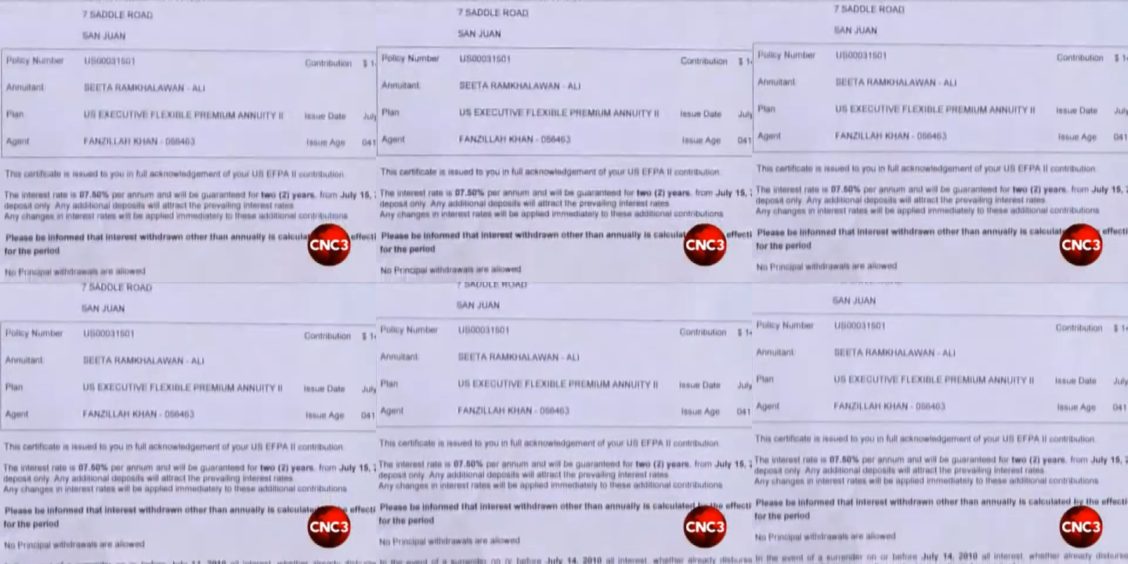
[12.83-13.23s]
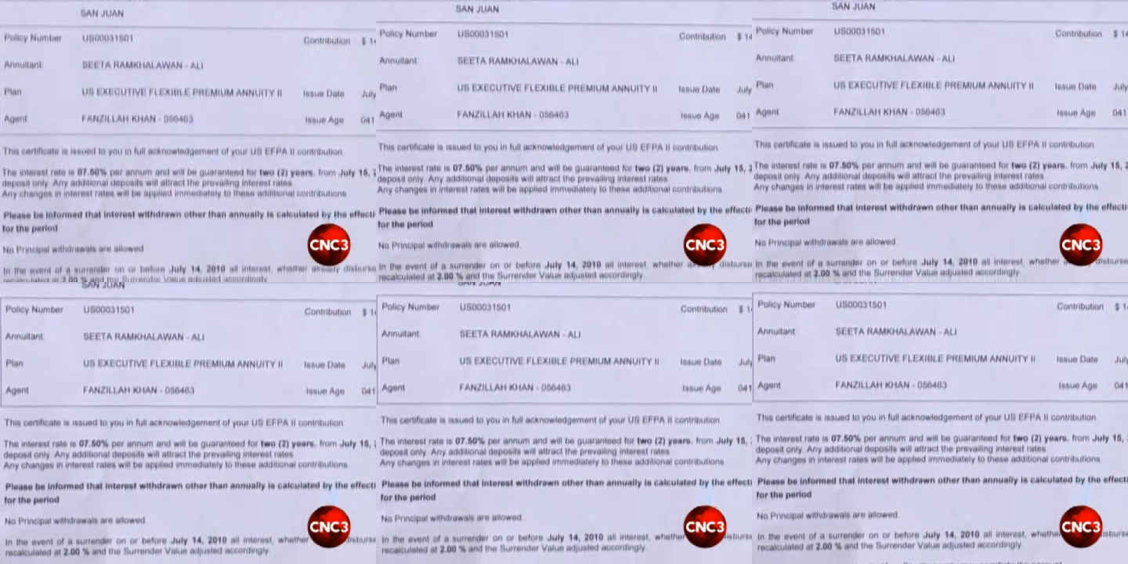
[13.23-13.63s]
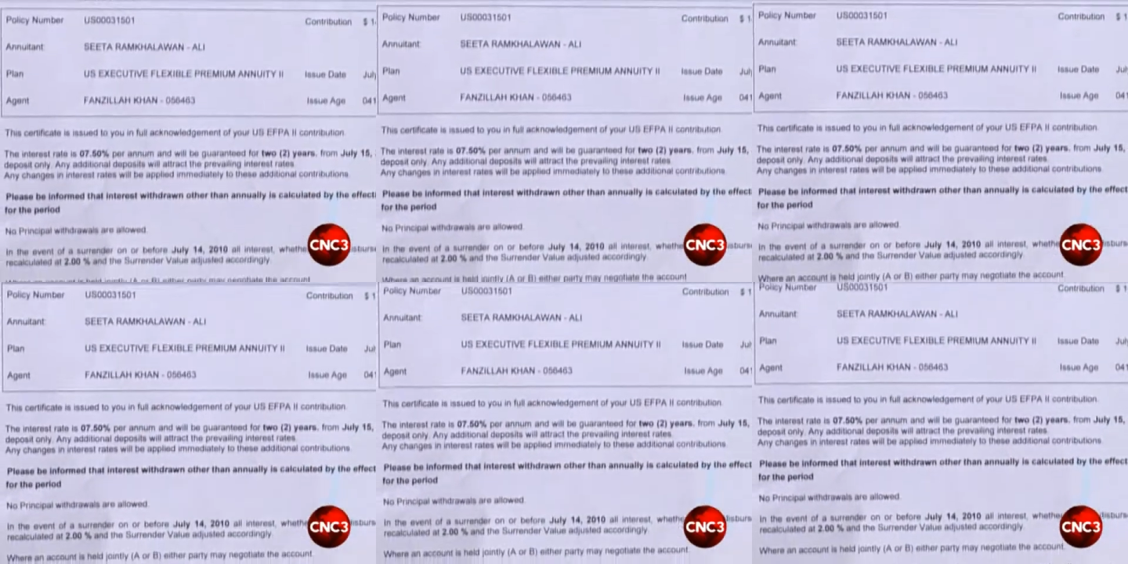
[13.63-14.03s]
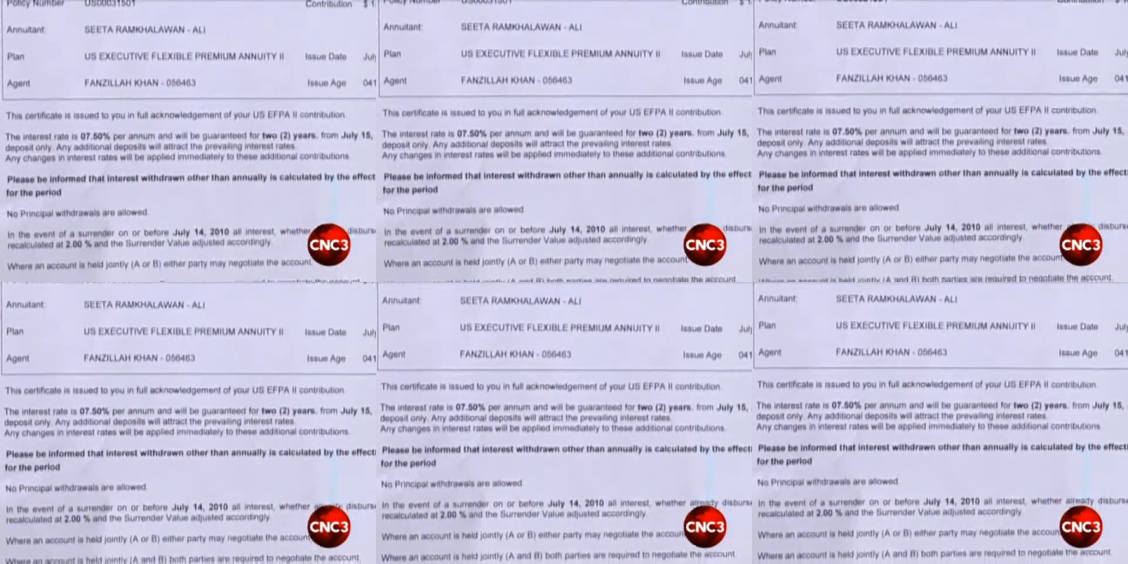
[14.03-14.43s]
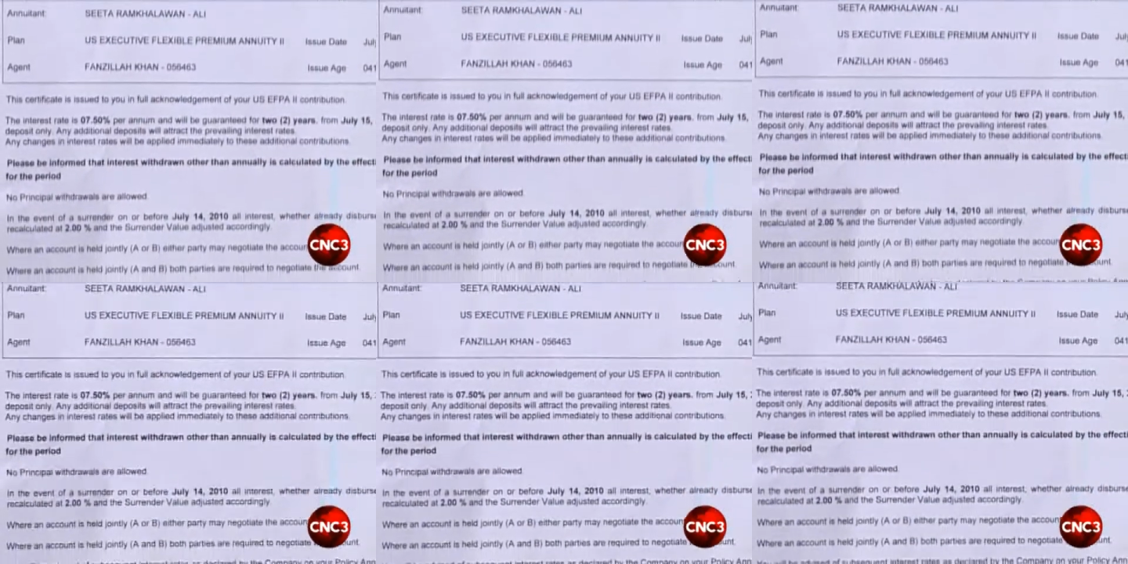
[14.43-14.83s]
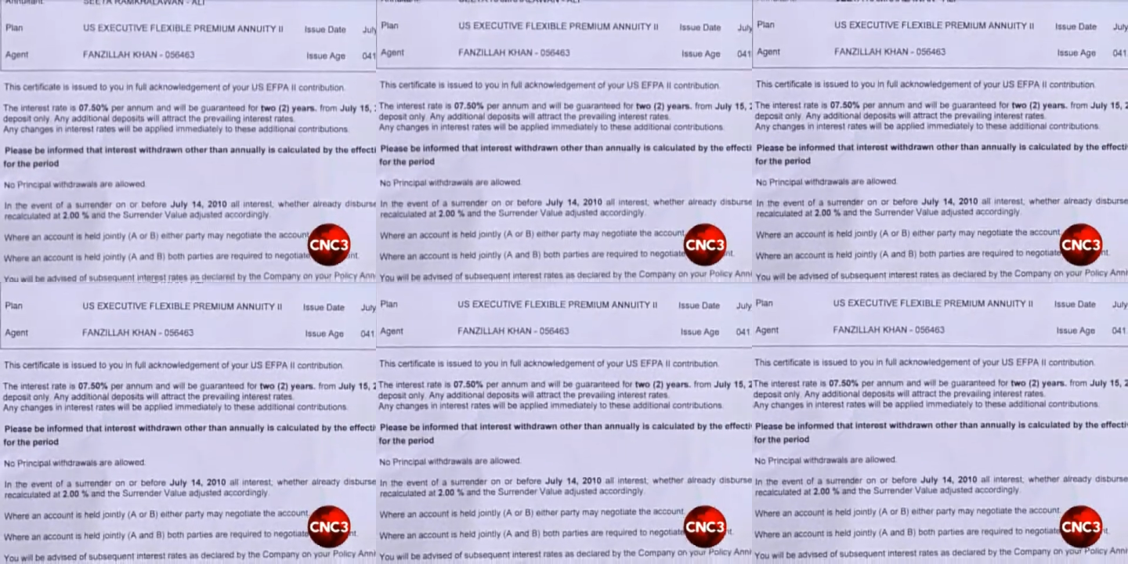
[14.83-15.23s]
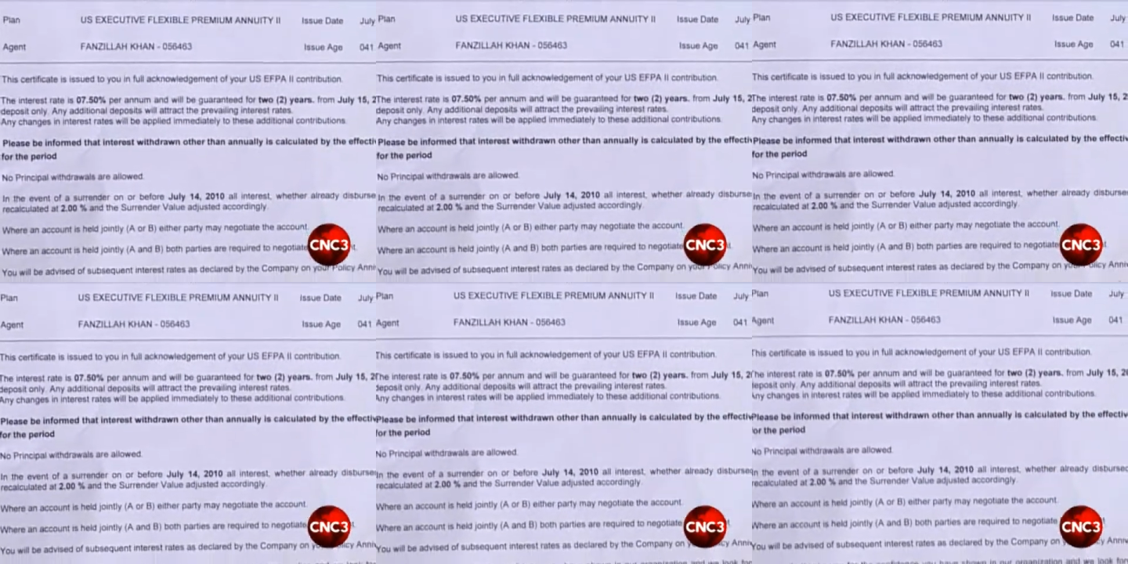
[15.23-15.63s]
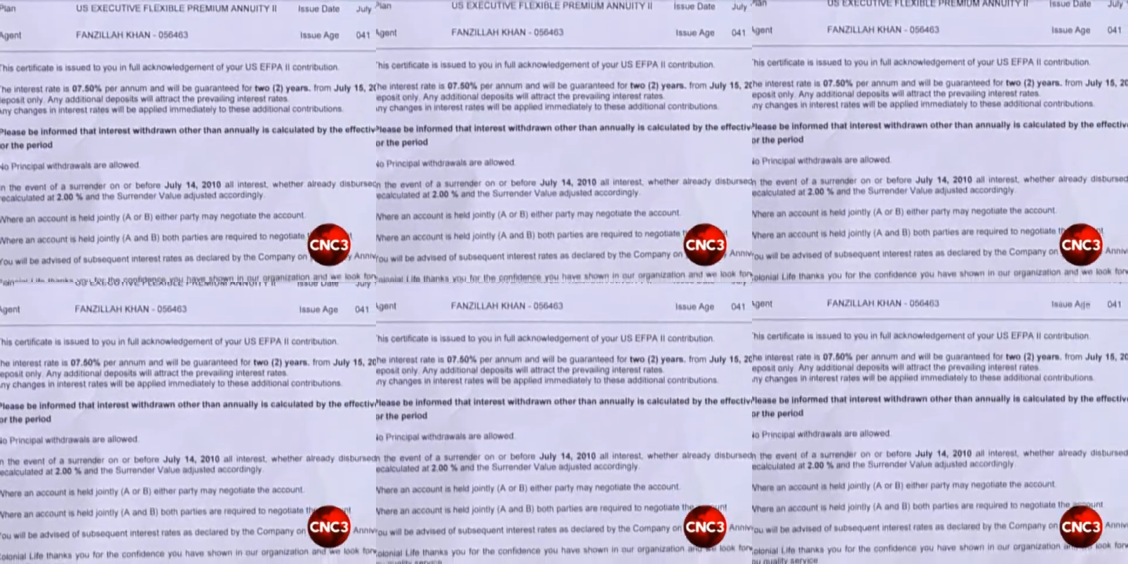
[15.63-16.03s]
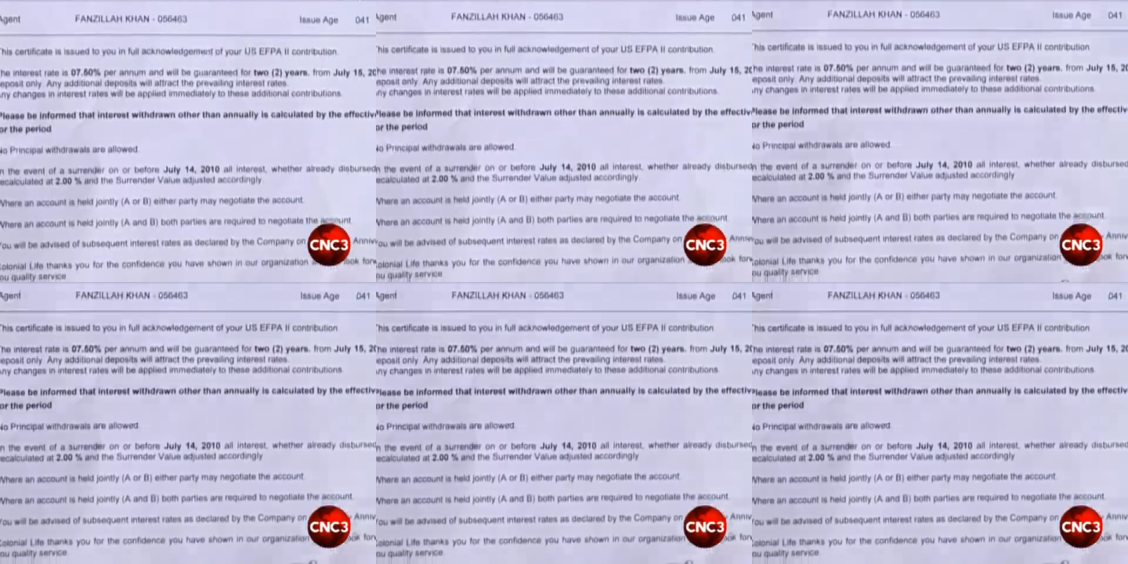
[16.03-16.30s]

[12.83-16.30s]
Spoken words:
[unreadable: no face in view]